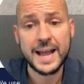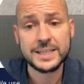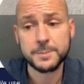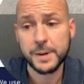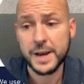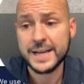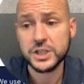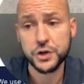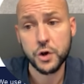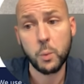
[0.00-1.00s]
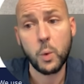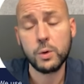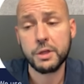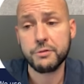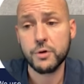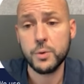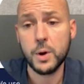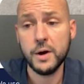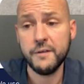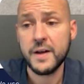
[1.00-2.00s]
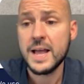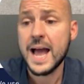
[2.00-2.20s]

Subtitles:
explanation and a walkthrough of